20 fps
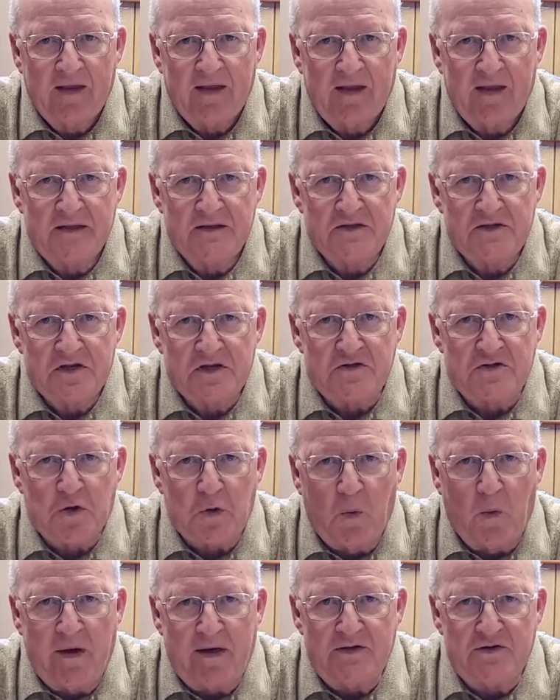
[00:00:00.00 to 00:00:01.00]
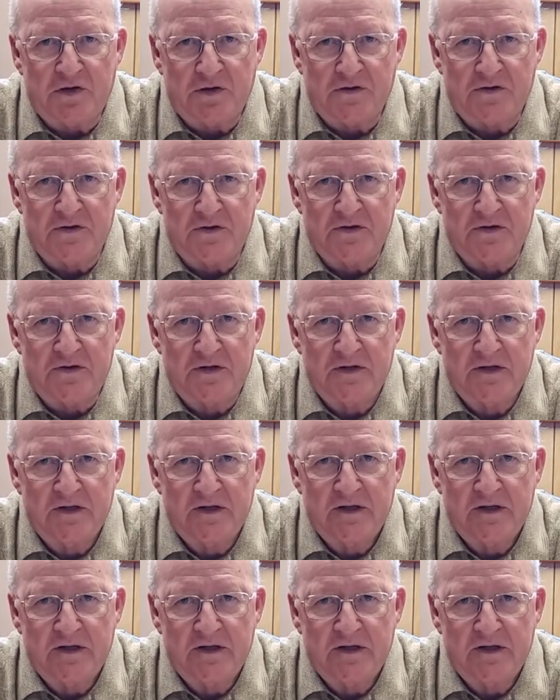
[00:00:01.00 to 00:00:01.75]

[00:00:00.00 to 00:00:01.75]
In situations